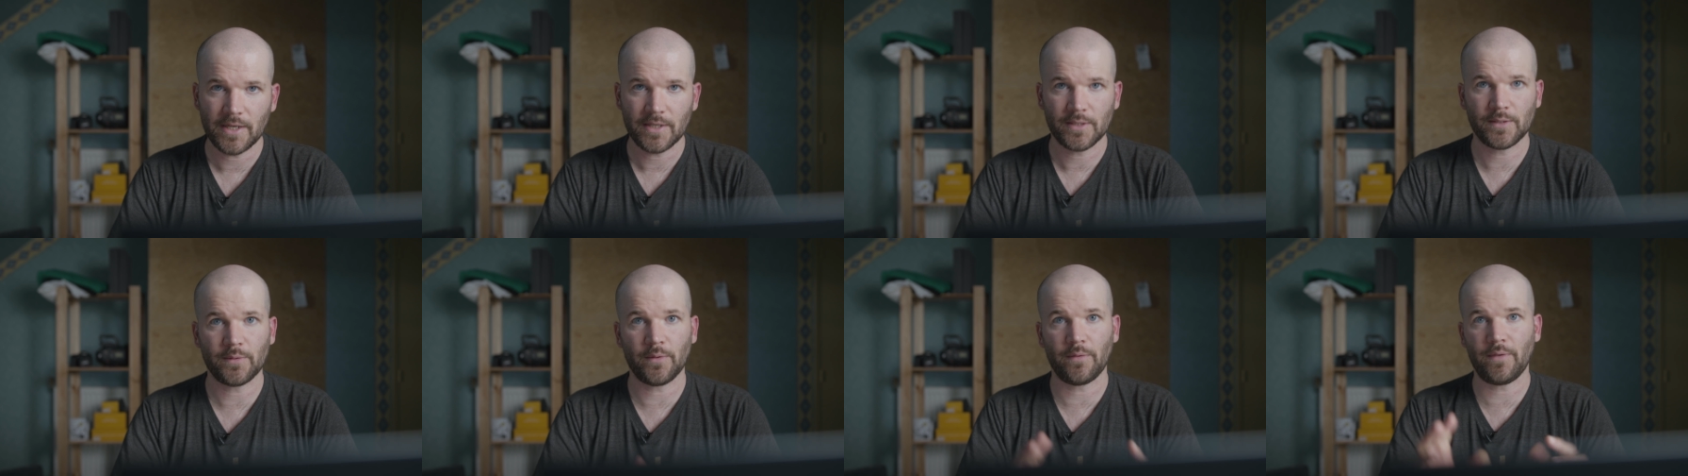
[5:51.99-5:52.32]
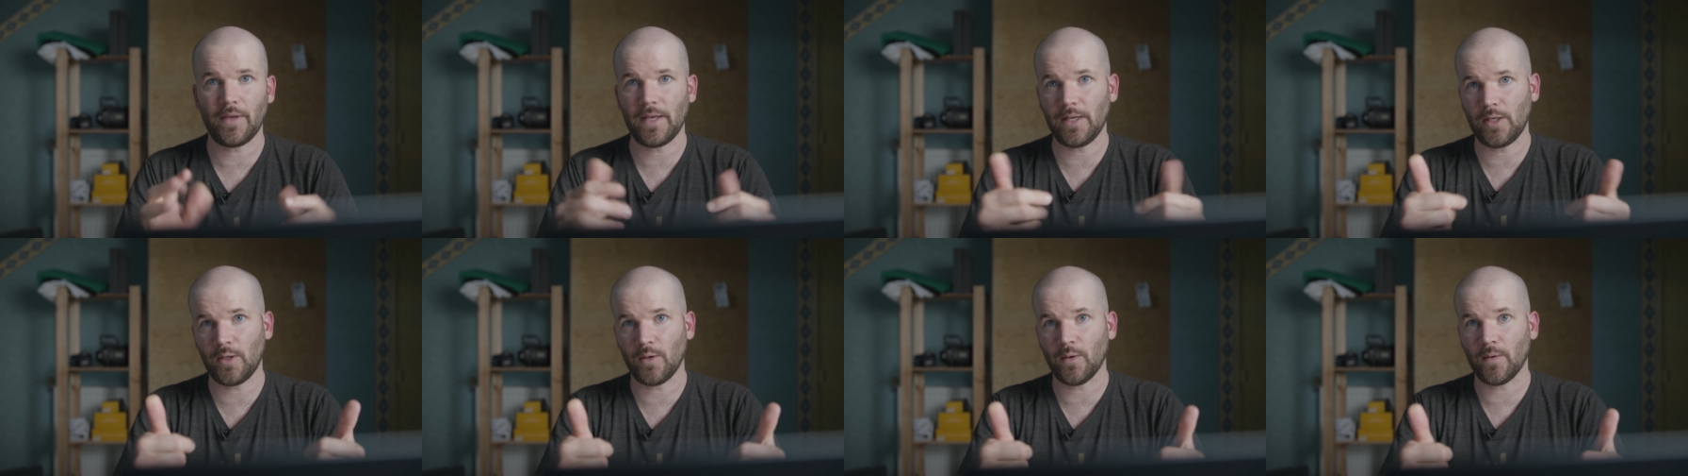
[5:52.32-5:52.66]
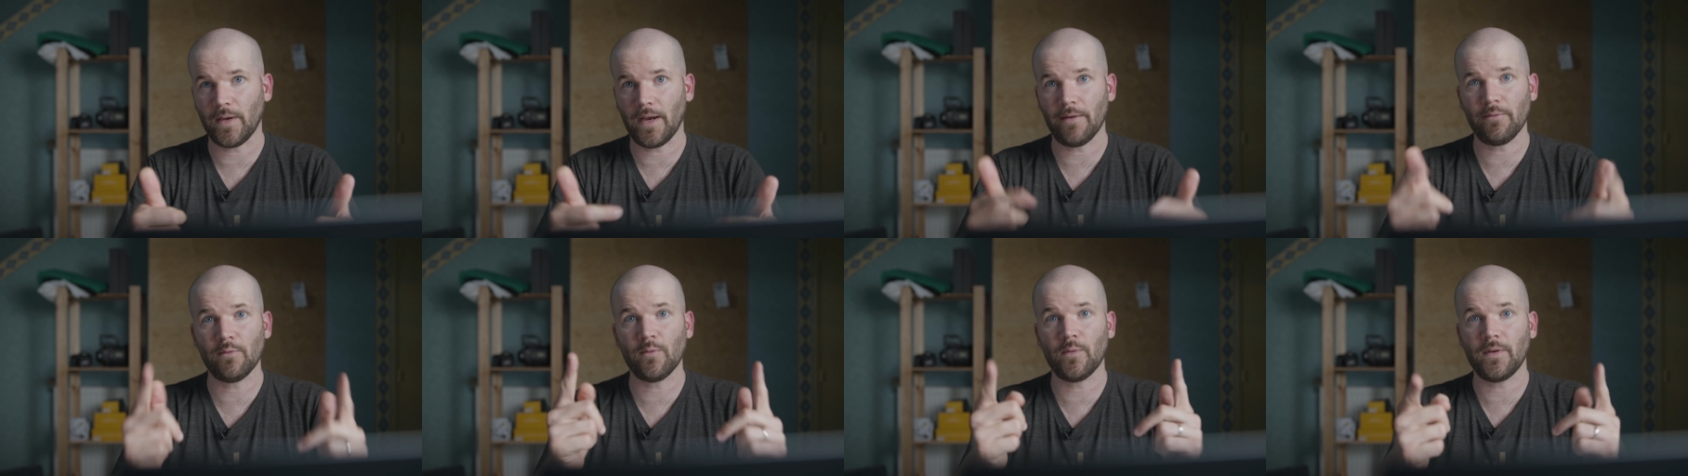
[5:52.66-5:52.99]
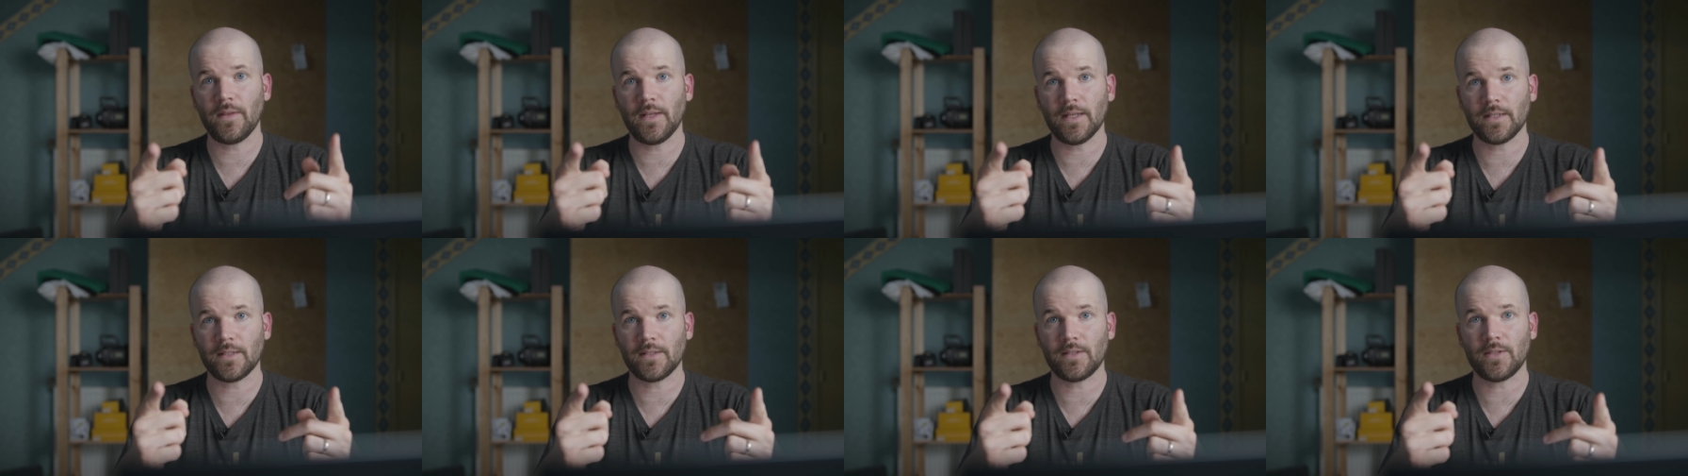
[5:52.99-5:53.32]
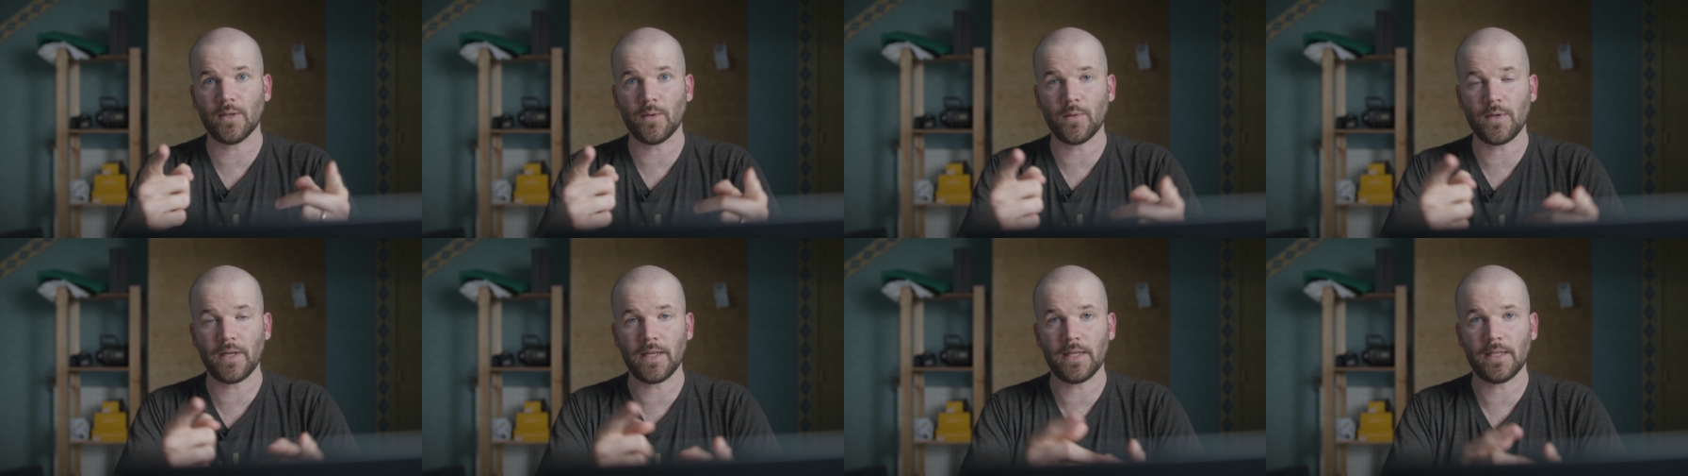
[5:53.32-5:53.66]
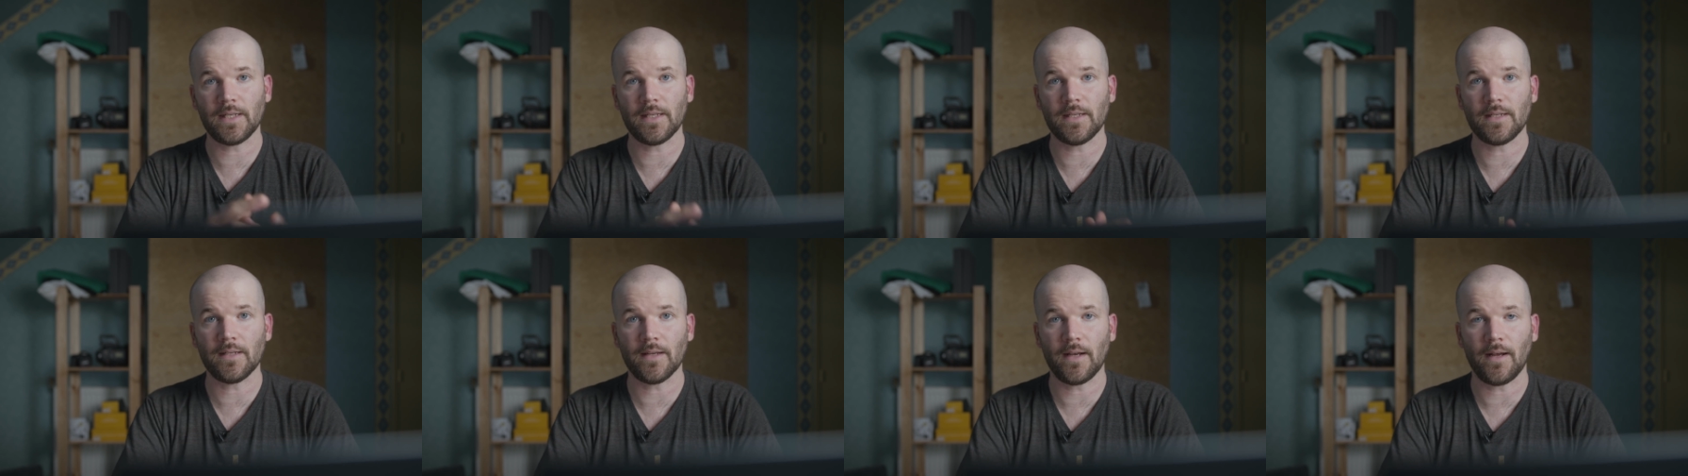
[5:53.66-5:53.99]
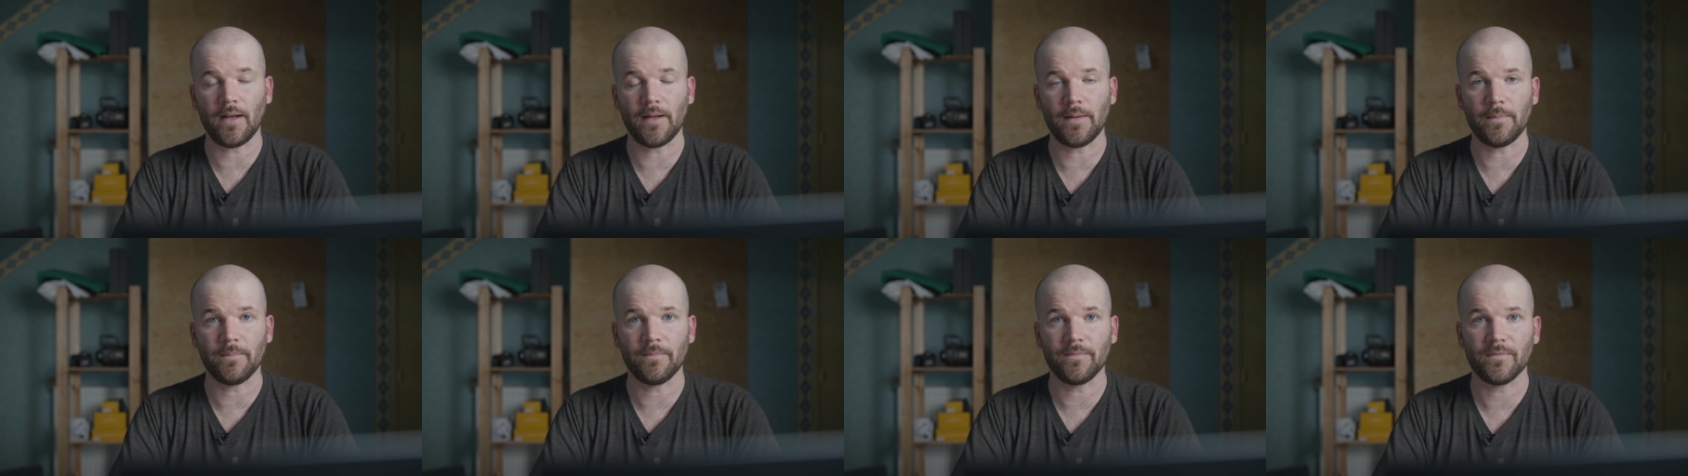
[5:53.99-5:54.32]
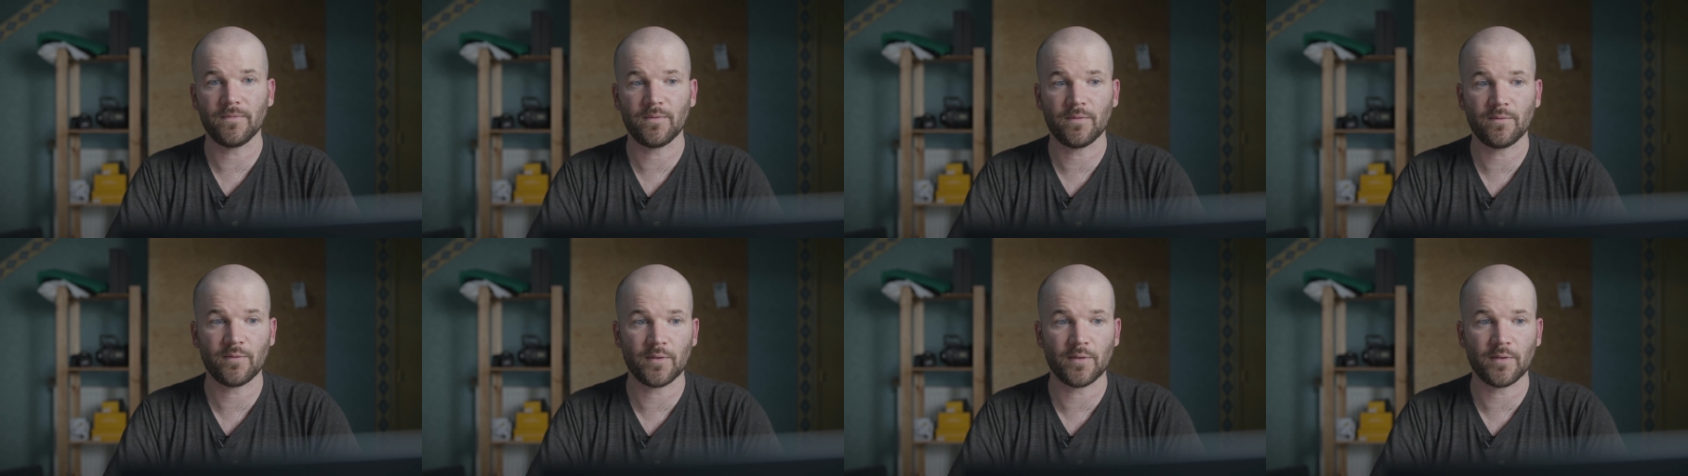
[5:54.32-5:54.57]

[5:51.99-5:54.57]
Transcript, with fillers: So thank you. Everyone that's donated um,